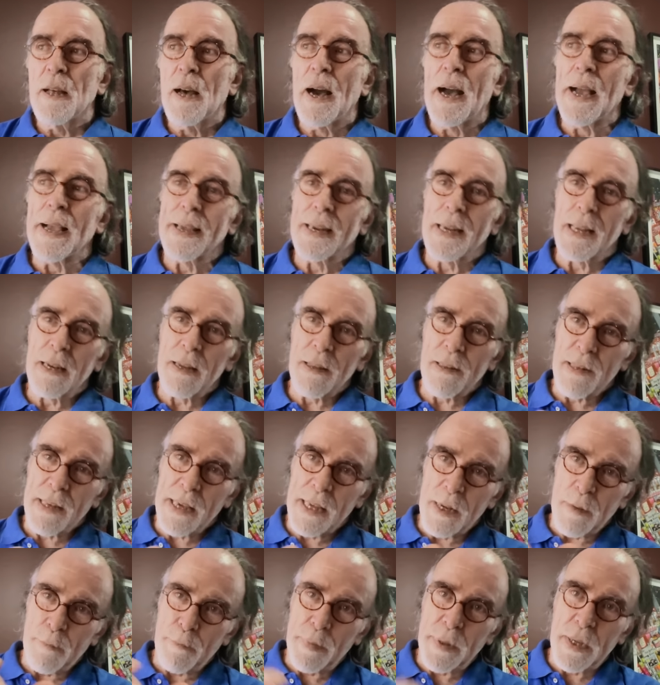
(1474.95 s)
I can
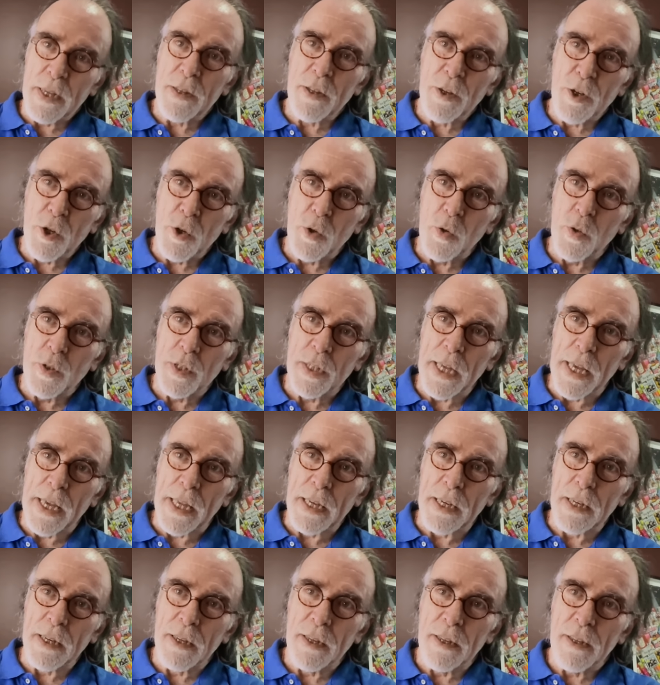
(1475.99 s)
understand a bit at the short
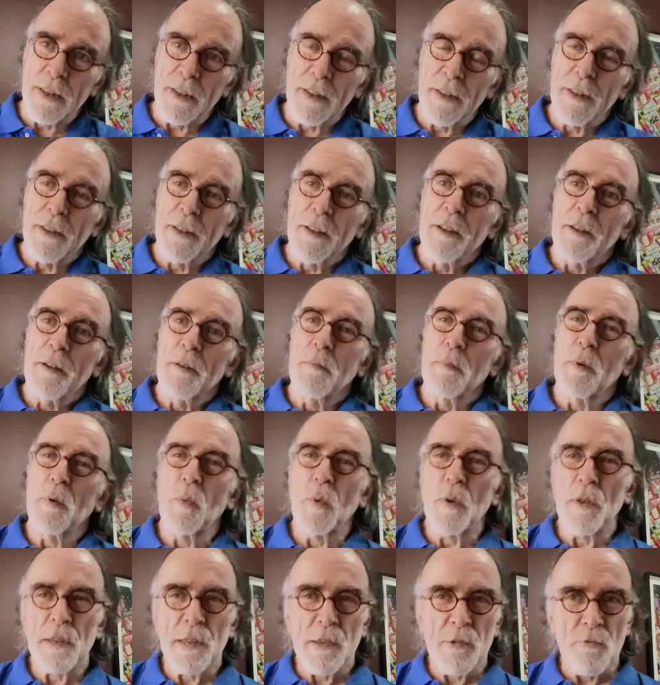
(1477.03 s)
end, but
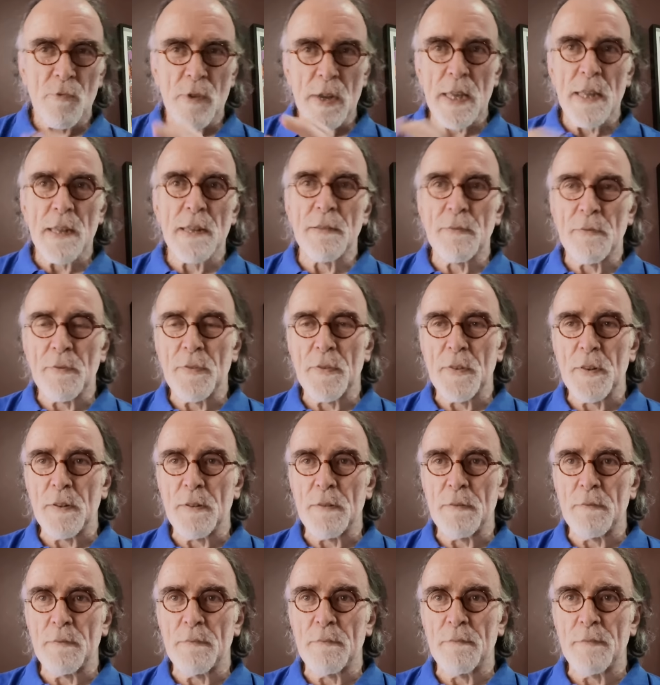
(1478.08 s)
what's the reason
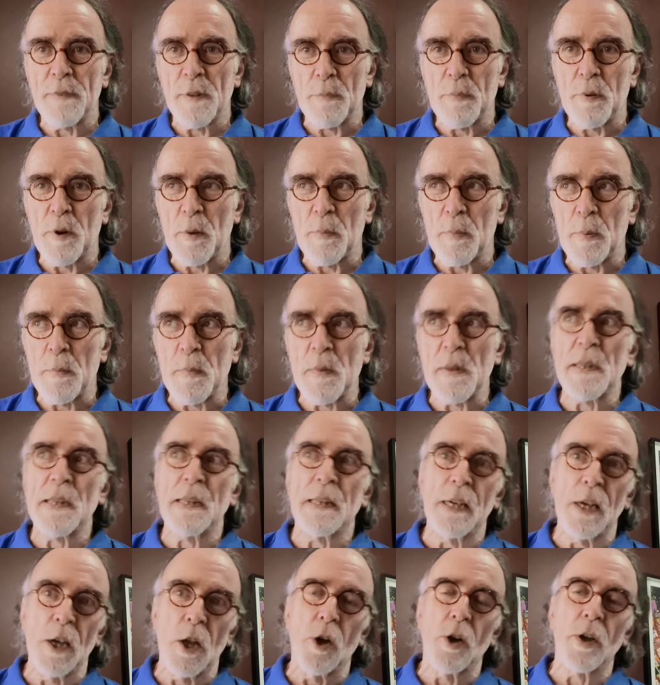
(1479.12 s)
for the problem? Is
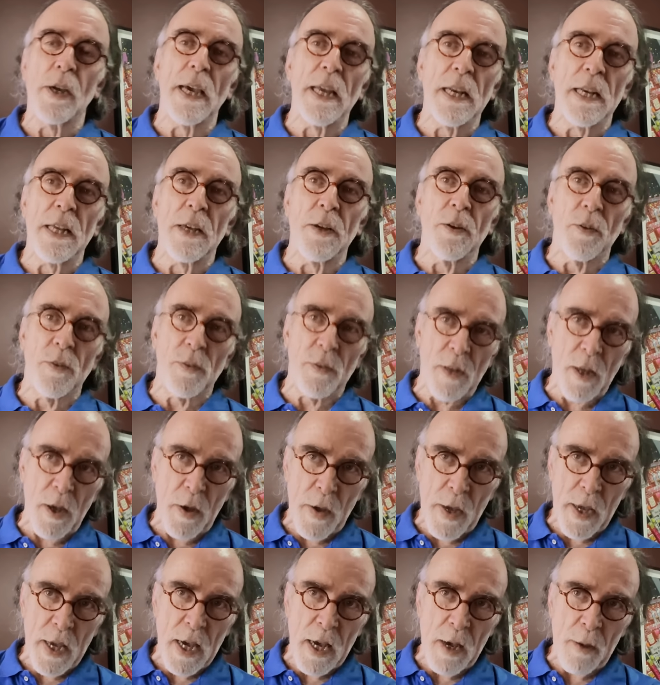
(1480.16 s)
it the long end yields
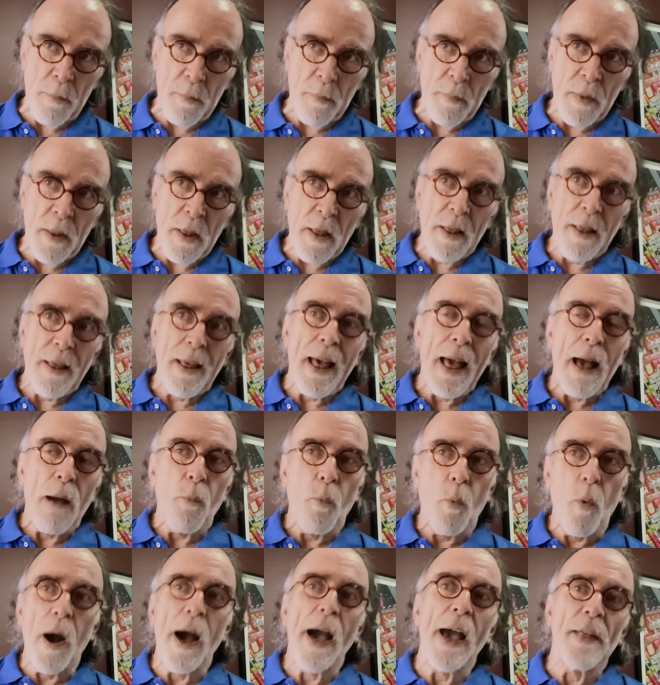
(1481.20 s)
going up?
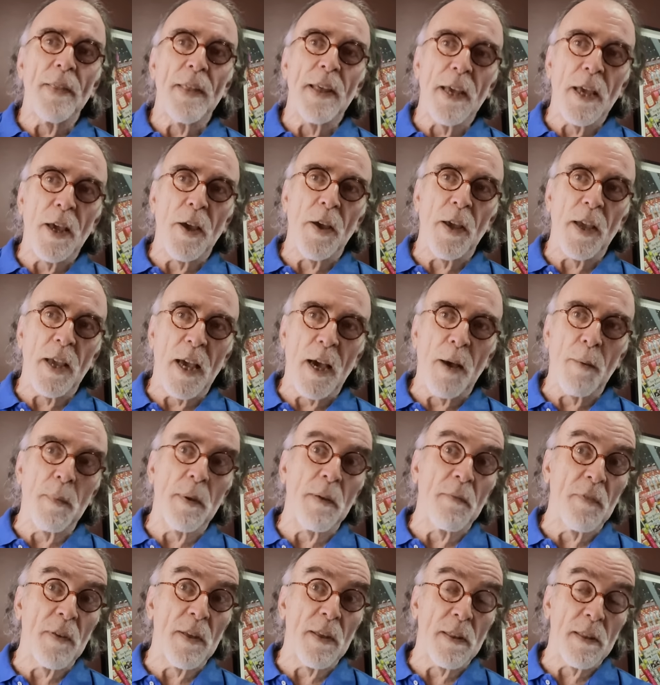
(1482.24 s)
Why are they going up?
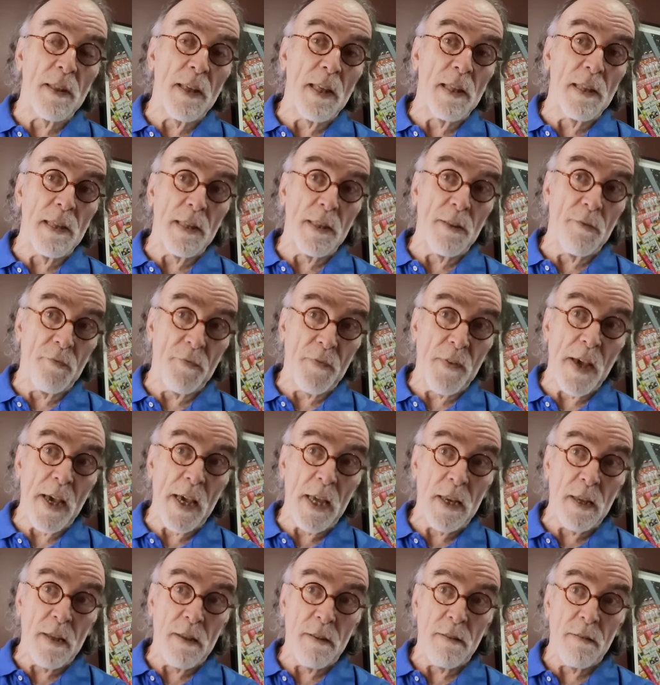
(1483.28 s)
If is it the
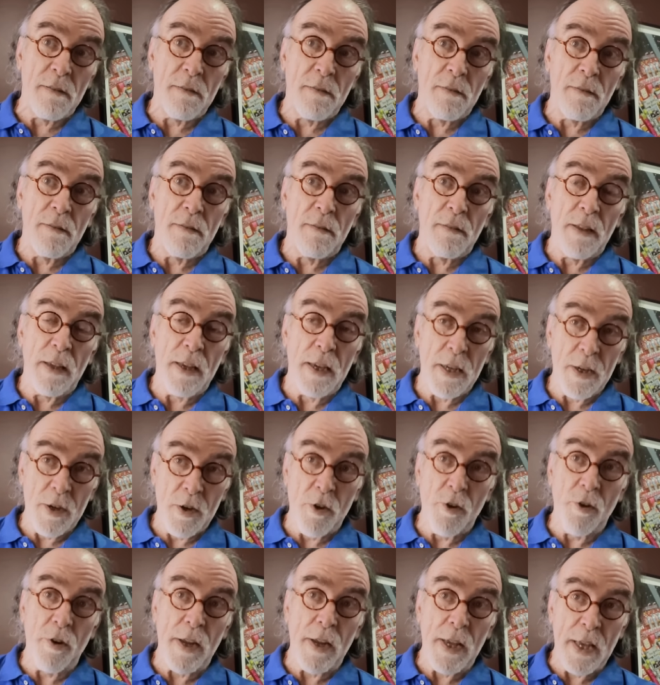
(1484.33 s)
Fed
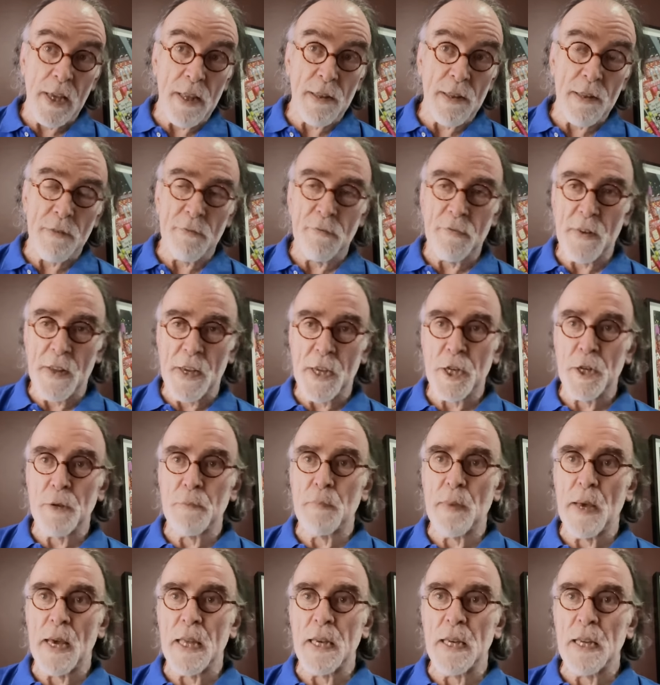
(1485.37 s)
ignoring its inflation
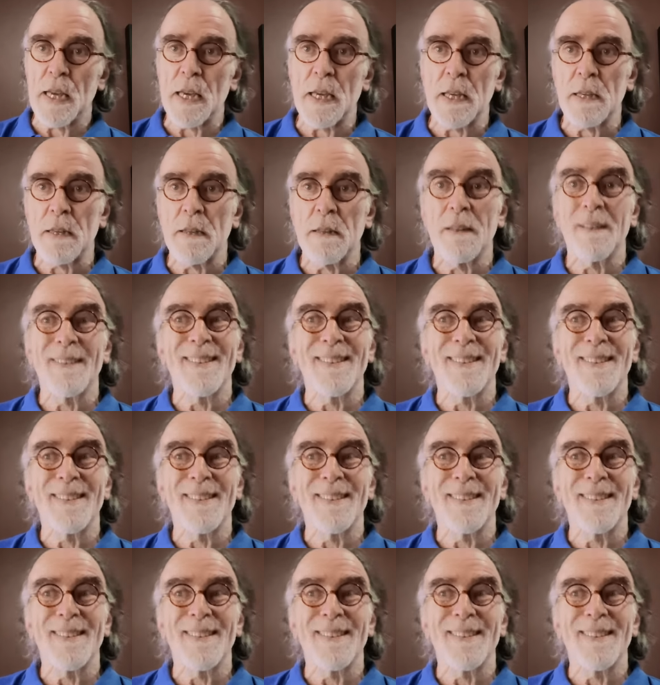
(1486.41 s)
mandate?